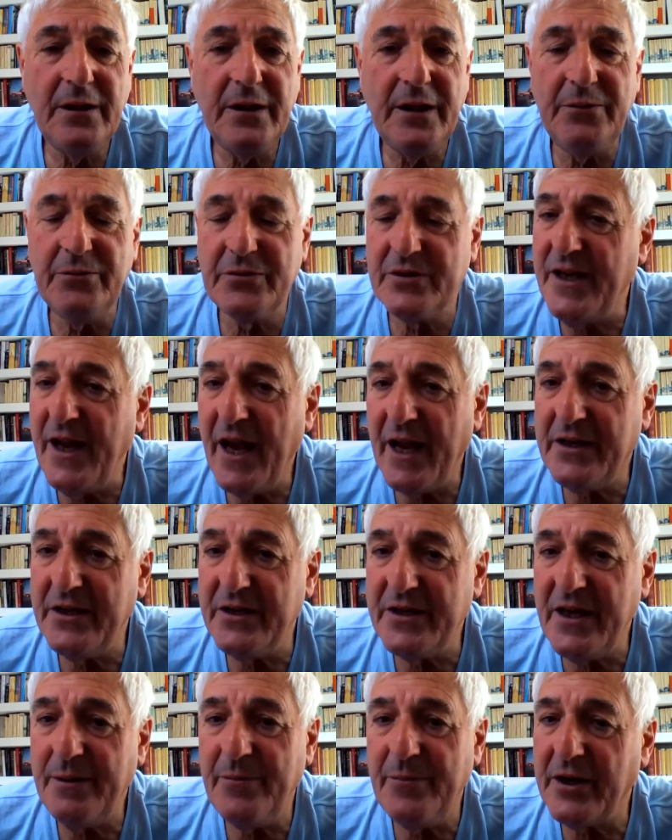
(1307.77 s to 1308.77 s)
He was an
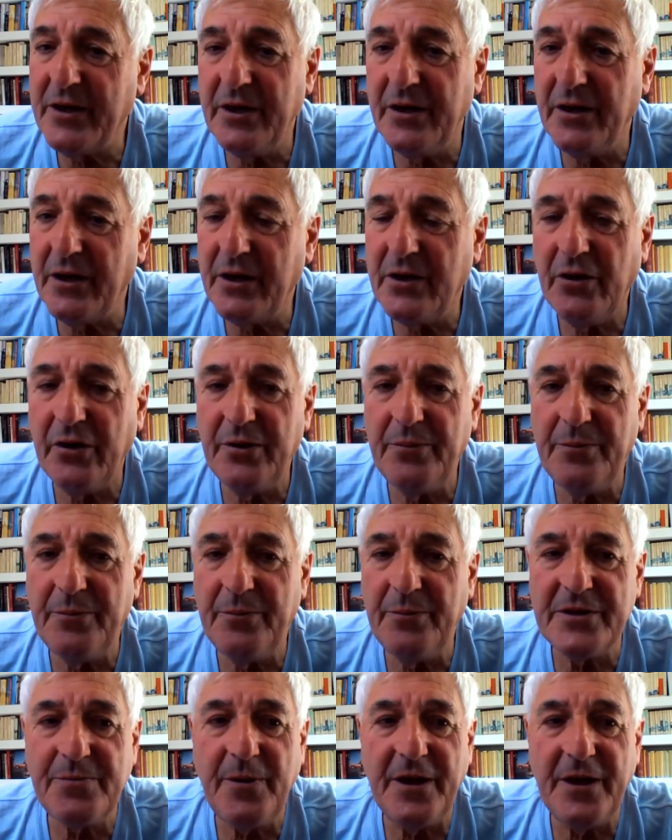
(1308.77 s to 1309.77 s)
academic, an
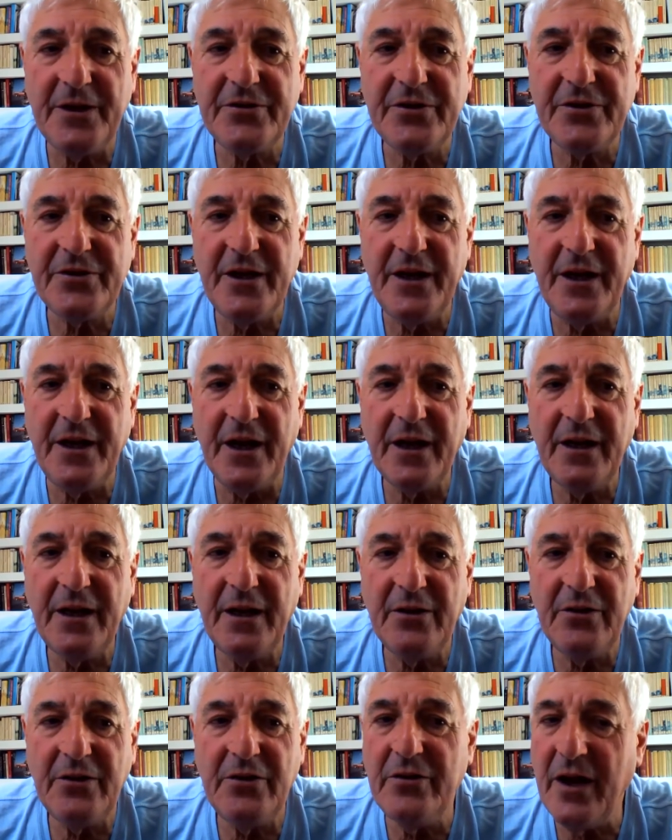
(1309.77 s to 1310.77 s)
economist by training,
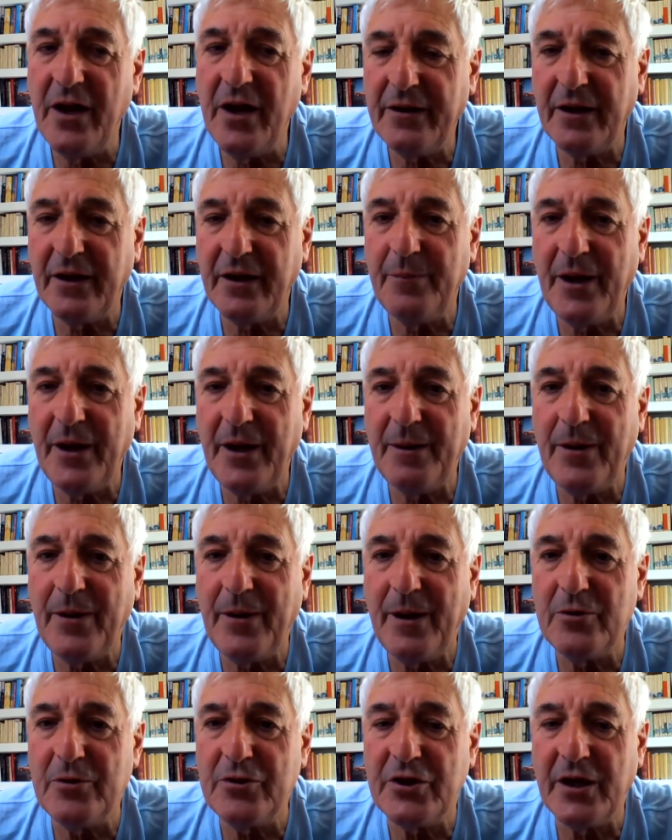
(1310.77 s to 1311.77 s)
knew nothing about
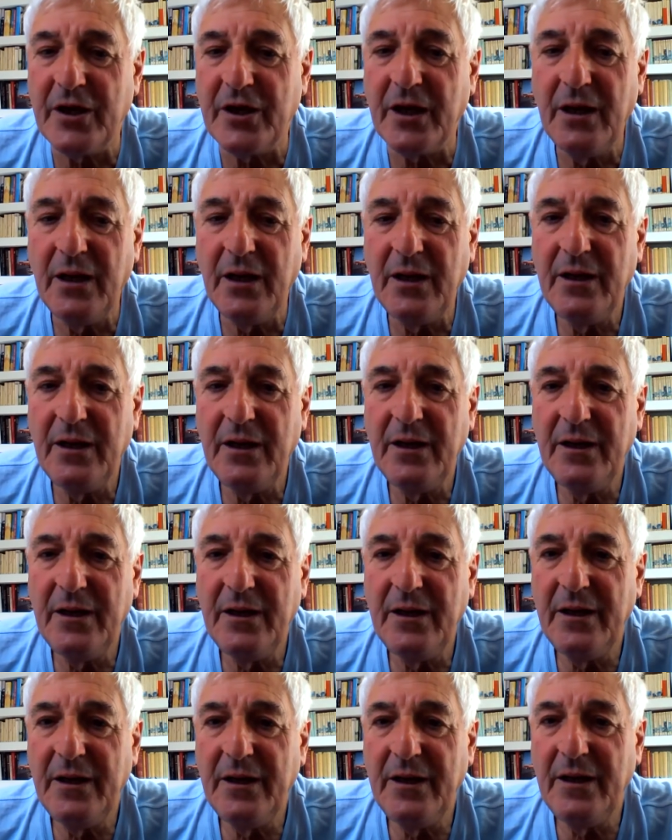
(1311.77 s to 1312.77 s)
publishing,
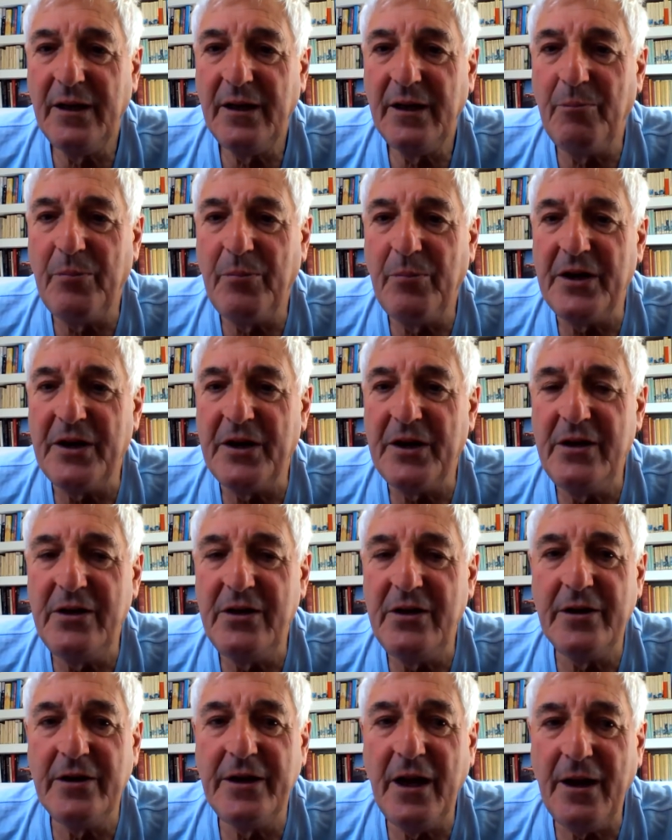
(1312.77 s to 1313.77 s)
but he
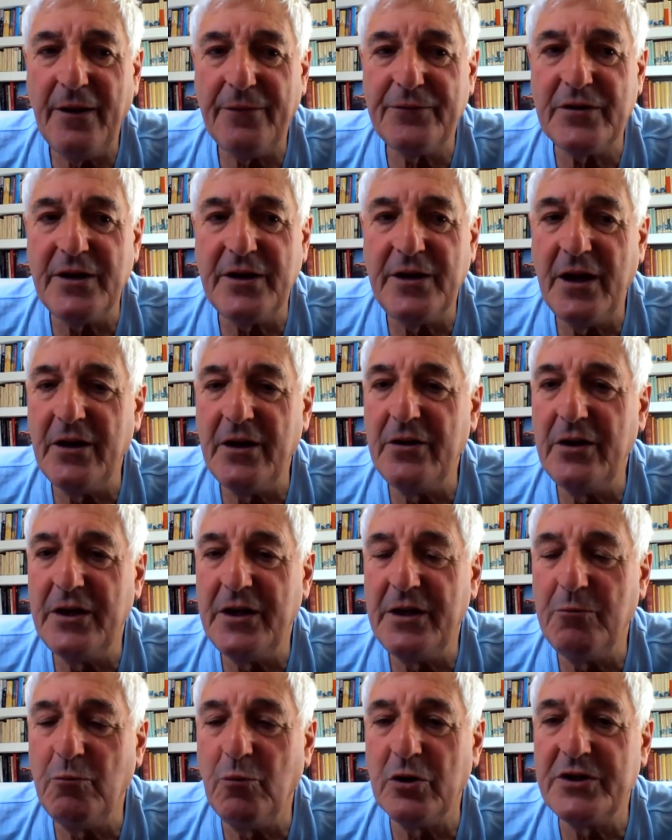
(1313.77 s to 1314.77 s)
knew enough to know
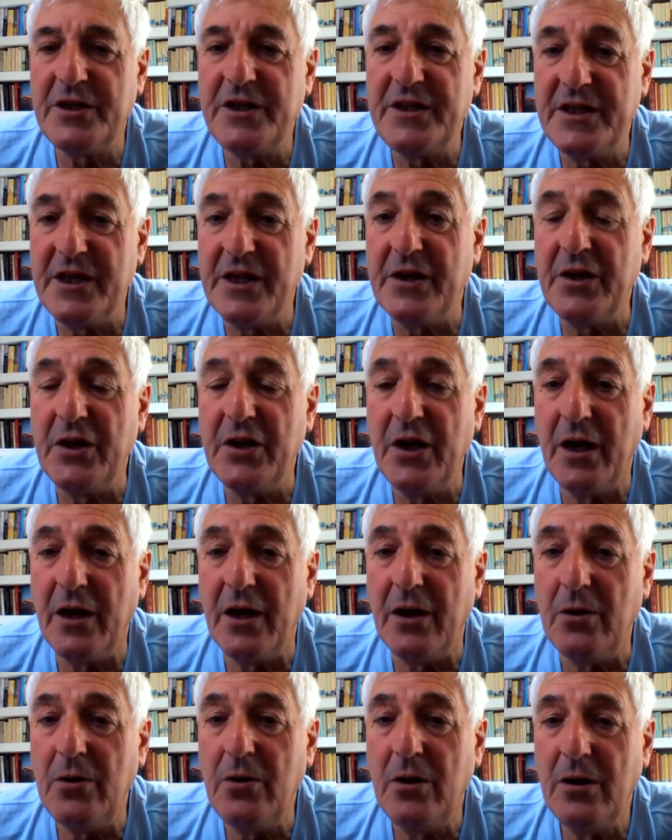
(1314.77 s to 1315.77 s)
what he didn't
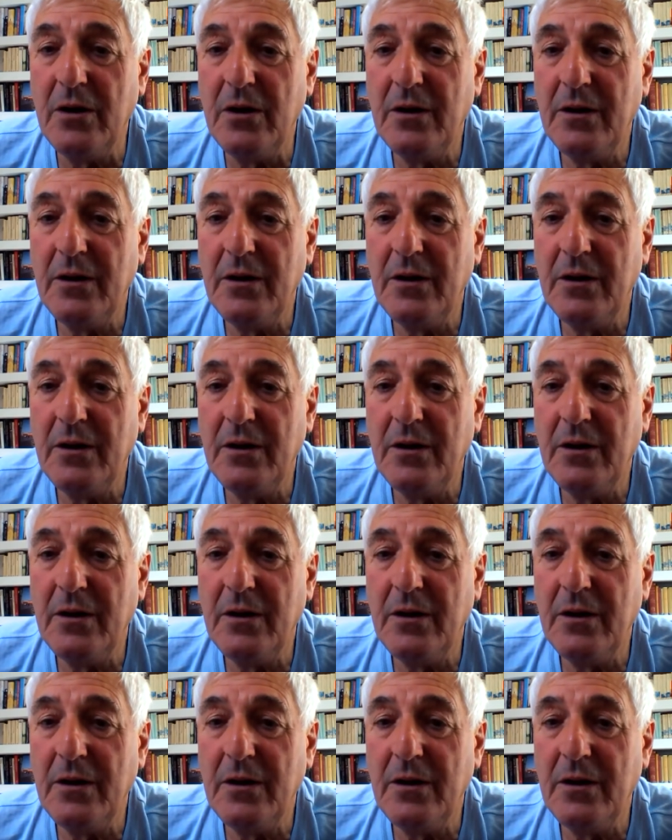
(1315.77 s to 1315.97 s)
know.